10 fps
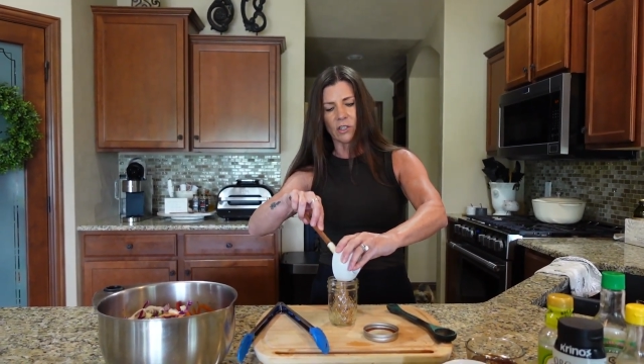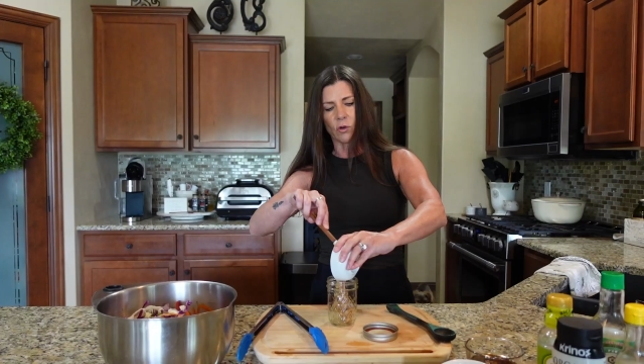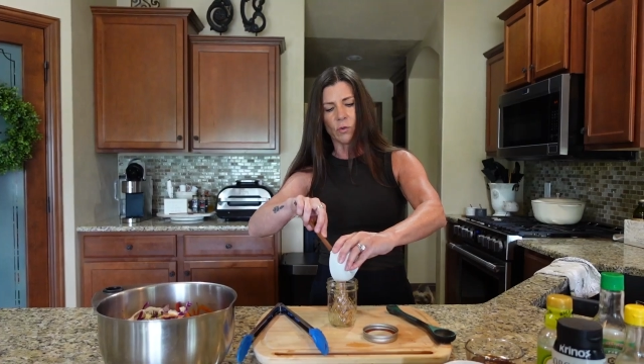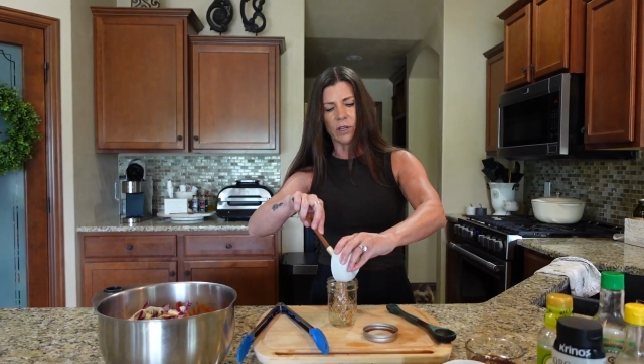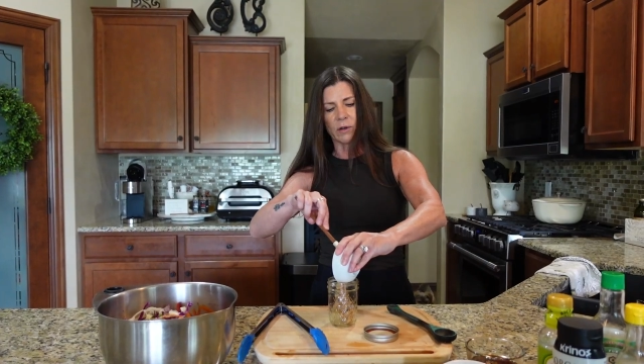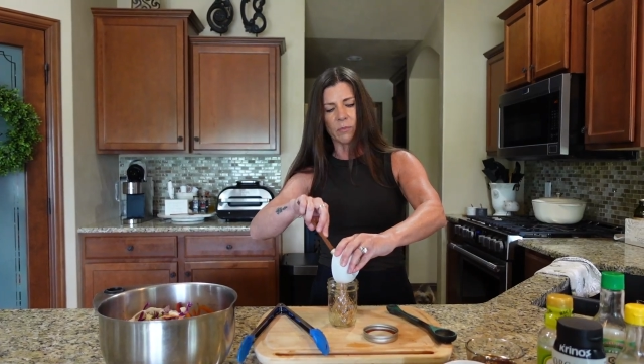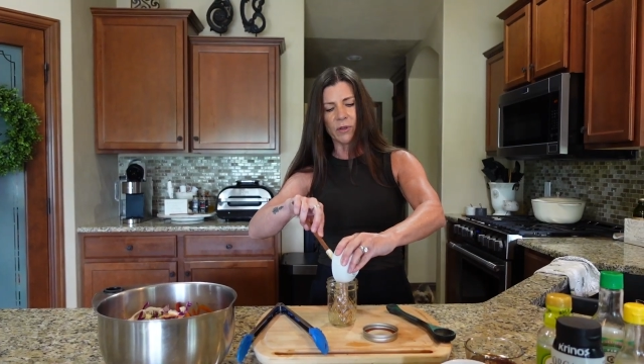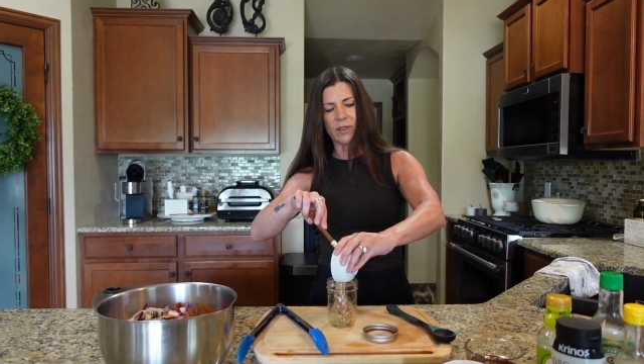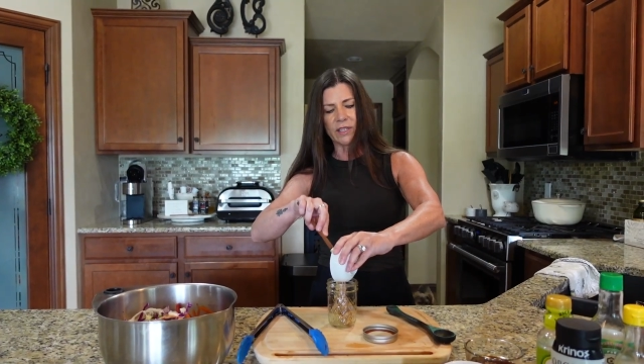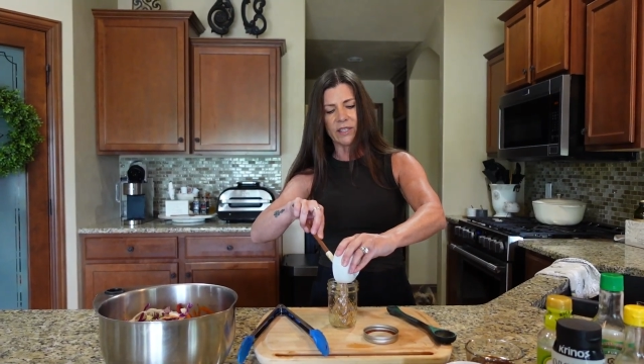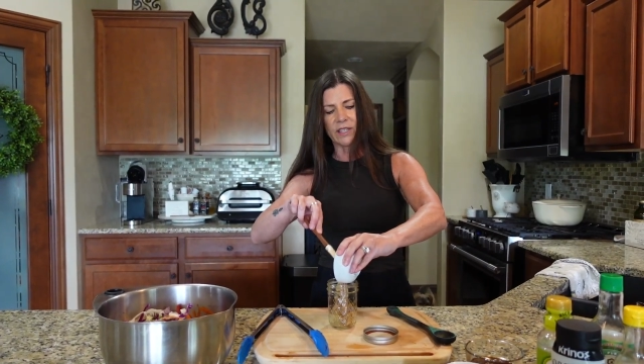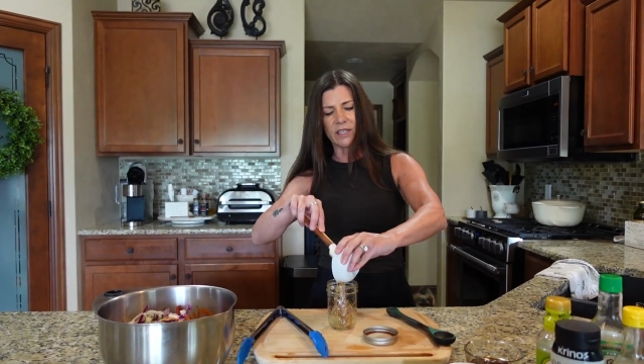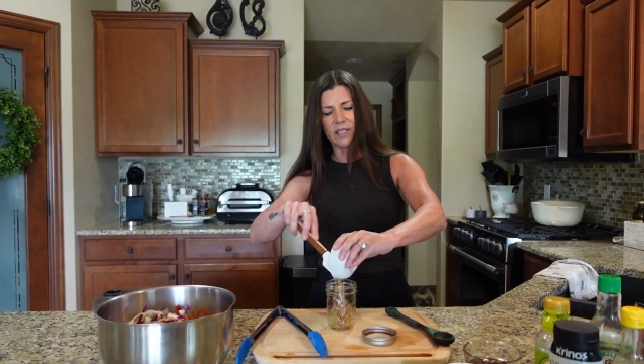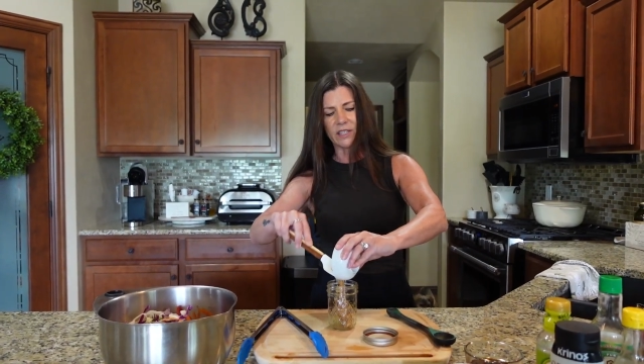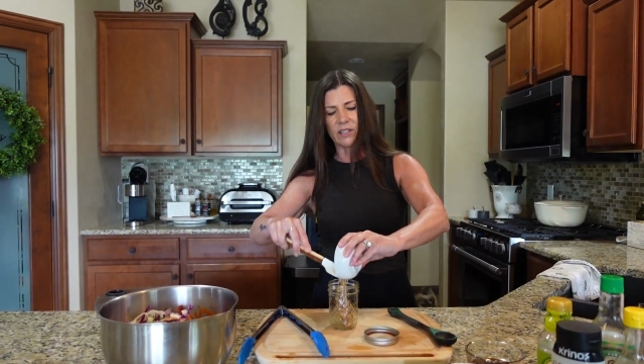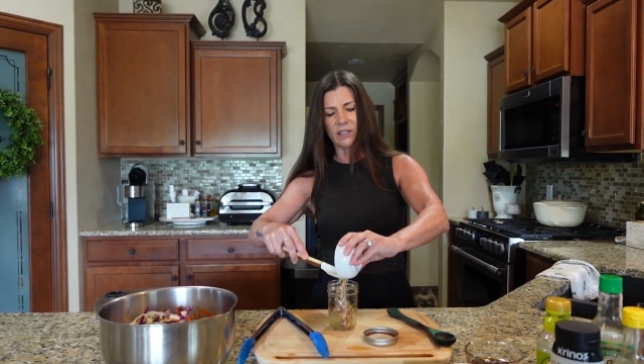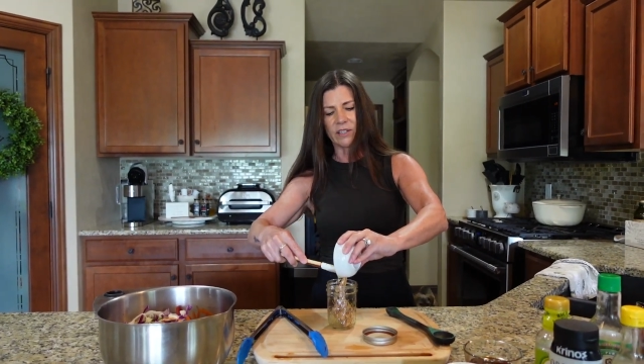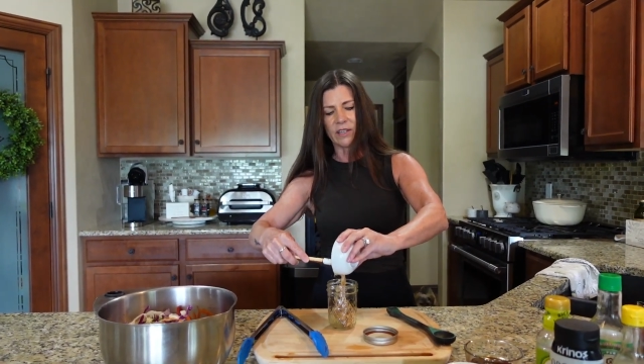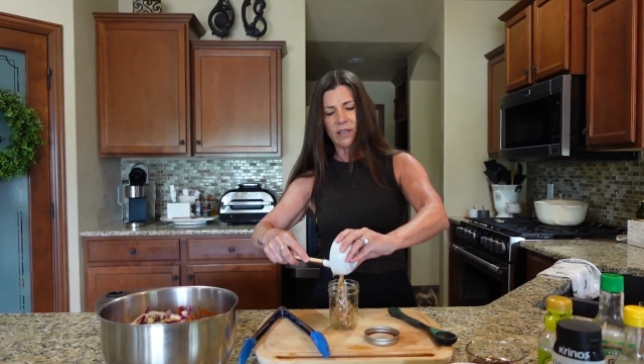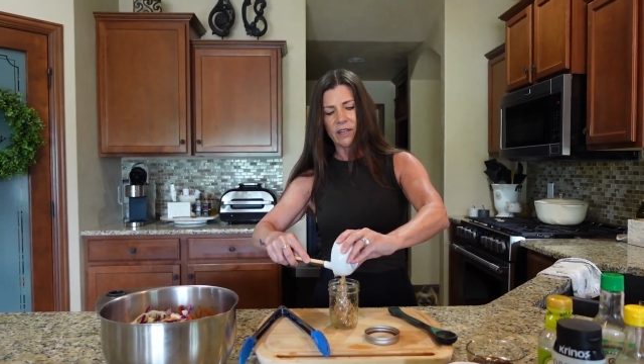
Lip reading: So we're gonna put this in this little